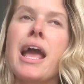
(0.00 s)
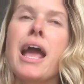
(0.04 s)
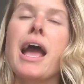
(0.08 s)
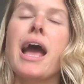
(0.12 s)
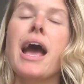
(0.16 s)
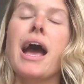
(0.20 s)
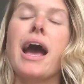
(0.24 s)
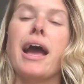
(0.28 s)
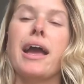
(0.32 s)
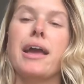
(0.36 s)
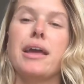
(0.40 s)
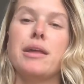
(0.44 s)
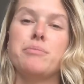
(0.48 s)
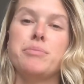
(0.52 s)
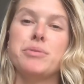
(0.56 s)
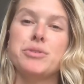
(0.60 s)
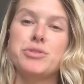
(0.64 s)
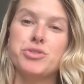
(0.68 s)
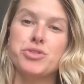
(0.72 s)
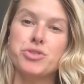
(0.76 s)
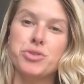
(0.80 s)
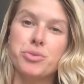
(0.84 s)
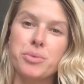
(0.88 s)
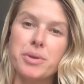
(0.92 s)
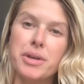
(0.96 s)
I had been
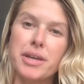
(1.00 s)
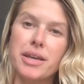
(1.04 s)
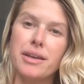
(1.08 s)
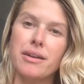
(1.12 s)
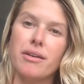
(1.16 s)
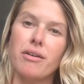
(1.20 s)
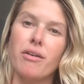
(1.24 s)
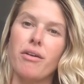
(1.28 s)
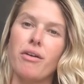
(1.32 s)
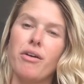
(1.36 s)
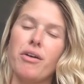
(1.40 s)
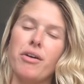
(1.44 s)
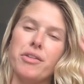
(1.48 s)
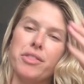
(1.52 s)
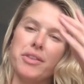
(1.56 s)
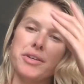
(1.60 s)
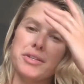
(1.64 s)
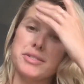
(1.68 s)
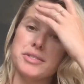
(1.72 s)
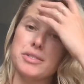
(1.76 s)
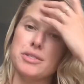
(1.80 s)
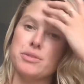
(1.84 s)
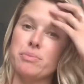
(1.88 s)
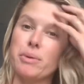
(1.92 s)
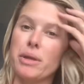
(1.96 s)
doing all
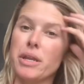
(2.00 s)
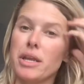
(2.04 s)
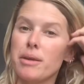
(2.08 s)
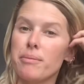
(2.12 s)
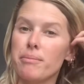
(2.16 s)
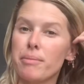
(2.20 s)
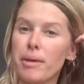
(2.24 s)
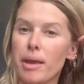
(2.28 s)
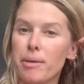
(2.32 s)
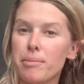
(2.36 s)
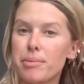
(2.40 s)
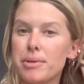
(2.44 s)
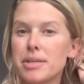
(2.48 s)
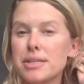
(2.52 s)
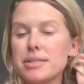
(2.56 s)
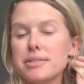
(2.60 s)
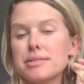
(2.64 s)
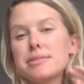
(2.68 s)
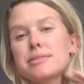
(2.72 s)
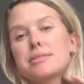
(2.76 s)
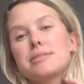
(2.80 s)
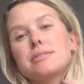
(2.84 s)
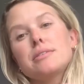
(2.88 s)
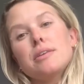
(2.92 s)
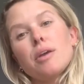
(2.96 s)
this spinning
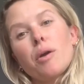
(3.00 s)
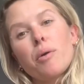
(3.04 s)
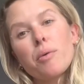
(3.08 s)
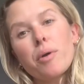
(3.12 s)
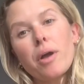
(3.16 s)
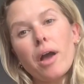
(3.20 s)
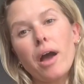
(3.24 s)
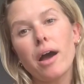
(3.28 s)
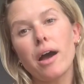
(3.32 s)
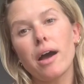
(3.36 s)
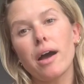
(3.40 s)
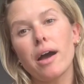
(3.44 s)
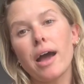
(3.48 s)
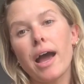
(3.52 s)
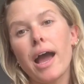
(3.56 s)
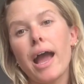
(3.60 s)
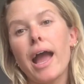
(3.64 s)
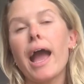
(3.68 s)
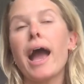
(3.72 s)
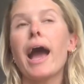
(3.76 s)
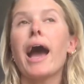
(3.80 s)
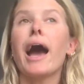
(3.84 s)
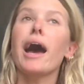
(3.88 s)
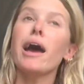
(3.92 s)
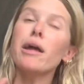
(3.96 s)
babies yoga. I
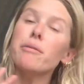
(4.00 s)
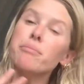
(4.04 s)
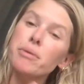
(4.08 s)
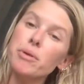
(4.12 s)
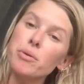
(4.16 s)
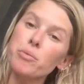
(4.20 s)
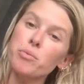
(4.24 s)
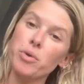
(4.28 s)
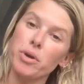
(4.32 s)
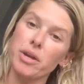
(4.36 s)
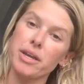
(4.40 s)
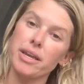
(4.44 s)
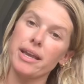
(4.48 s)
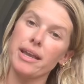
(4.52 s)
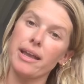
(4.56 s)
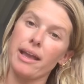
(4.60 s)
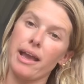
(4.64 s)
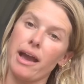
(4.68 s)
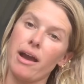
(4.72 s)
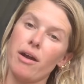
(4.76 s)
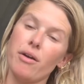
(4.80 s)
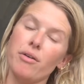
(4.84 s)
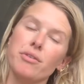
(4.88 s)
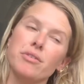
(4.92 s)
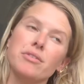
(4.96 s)
had been working
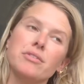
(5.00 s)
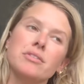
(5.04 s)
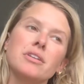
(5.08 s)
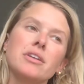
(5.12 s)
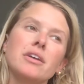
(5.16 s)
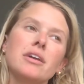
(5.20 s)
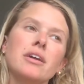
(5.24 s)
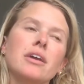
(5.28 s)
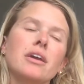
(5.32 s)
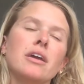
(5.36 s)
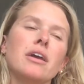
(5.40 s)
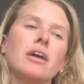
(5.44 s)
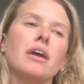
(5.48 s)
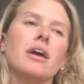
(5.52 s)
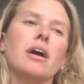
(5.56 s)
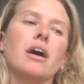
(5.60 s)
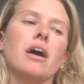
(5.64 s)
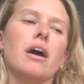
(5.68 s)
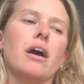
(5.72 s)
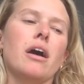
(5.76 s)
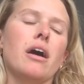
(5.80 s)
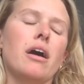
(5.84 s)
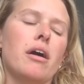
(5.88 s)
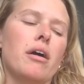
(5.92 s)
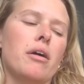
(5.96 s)
out
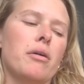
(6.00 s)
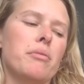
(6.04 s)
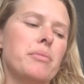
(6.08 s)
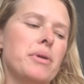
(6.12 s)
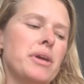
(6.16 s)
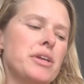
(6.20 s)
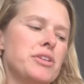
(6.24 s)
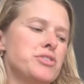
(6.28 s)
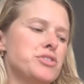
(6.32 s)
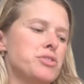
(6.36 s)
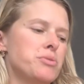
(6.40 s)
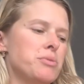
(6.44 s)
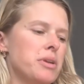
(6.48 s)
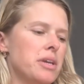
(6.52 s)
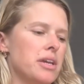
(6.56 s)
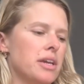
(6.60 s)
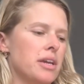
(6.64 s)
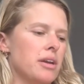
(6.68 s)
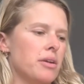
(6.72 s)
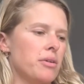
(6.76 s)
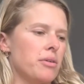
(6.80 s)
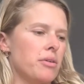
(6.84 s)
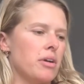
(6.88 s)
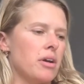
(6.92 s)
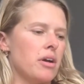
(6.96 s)
and doing
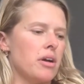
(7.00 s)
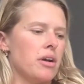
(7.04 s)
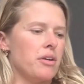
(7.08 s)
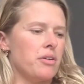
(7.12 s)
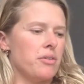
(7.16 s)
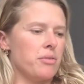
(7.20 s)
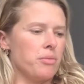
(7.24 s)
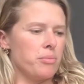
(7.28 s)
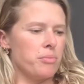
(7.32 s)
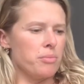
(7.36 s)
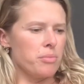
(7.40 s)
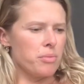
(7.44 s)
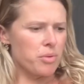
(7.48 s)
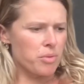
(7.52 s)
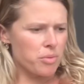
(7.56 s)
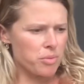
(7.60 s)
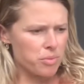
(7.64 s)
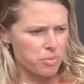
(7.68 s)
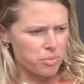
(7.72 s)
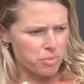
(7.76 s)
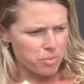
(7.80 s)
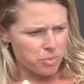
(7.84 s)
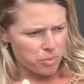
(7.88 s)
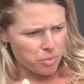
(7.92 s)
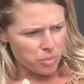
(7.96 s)
a
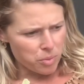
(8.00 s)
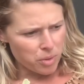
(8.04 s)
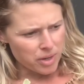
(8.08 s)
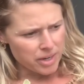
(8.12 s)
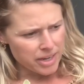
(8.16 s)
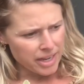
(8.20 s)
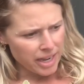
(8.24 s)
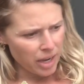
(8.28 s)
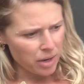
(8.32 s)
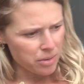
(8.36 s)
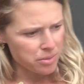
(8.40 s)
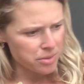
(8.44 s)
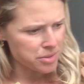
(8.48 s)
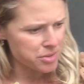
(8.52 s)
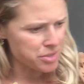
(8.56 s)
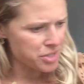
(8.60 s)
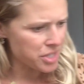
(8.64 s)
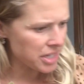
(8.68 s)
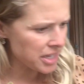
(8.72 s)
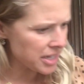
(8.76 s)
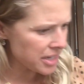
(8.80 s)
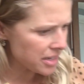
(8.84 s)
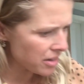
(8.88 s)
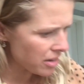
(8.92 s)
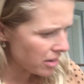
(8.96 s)
workout
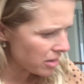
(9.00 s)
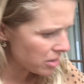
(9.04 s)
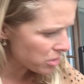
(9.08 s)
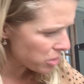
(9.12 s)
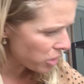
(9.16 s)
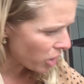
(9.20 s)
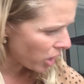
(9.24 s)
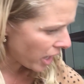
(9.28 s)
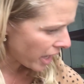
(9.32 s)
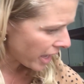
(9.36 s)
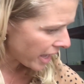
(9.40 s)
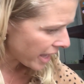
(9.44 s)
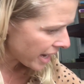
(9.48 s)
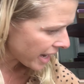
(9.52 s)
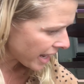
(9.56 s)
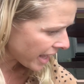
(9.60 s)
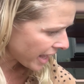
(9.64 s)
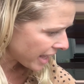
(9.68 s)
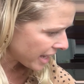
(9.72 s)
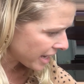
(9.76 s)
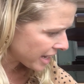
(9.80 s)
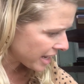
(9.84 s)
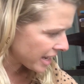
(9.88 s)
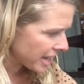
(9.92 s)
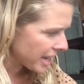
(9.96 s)
routine a lot,
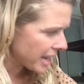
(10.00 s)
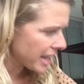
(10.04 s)
and